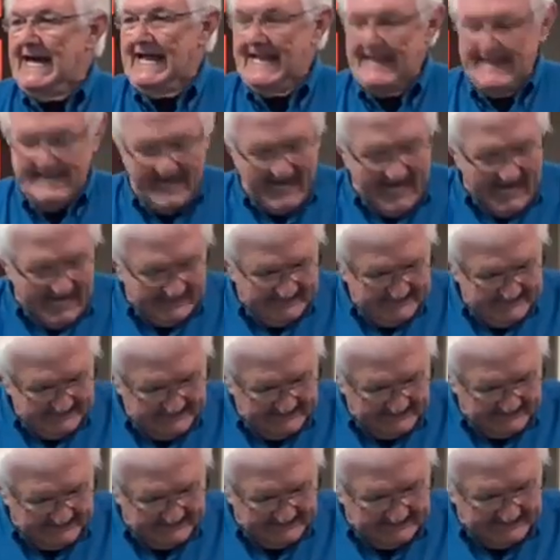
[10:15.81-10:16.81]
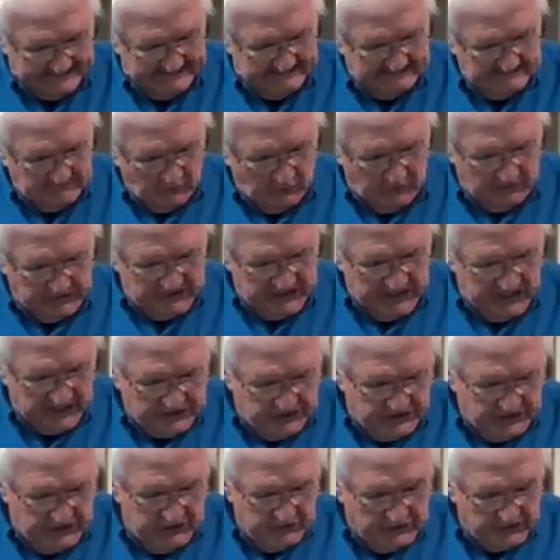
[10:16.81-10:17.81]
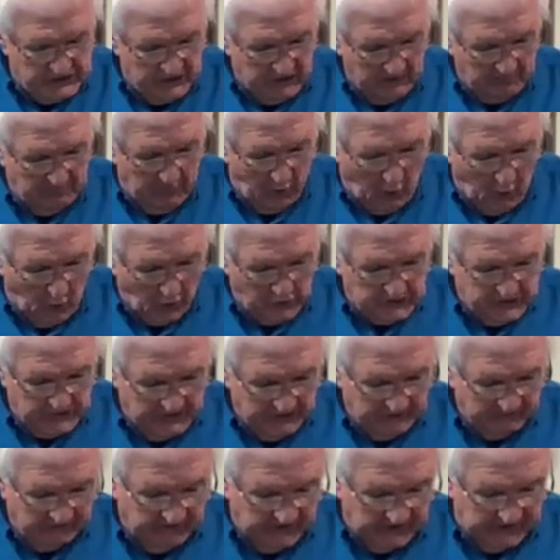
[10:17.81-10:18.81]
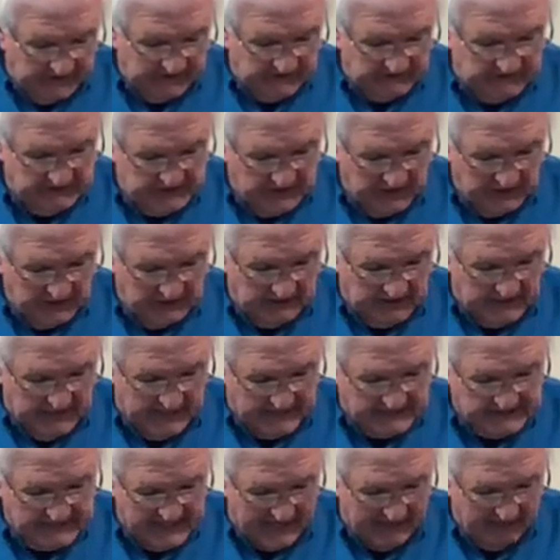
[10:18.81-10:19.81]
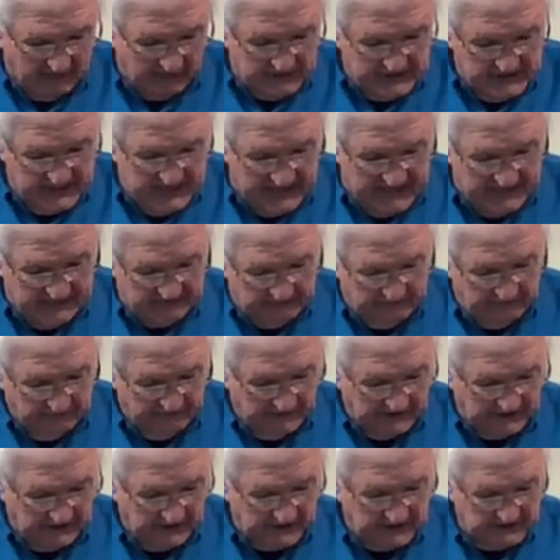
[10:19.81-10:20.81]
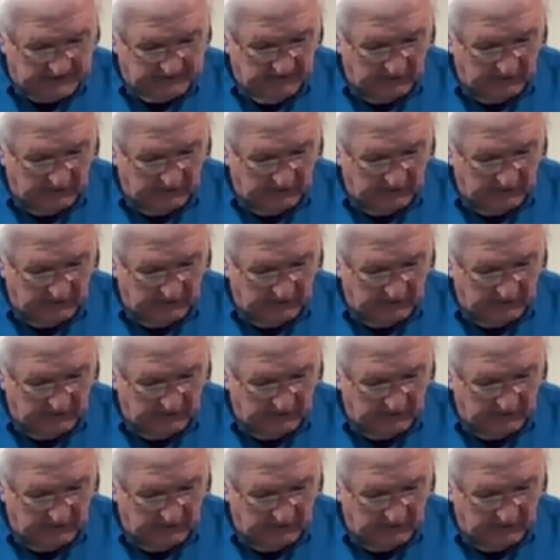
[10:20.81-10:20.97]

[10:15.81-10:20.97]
that we're just using a portion of this as our text verse,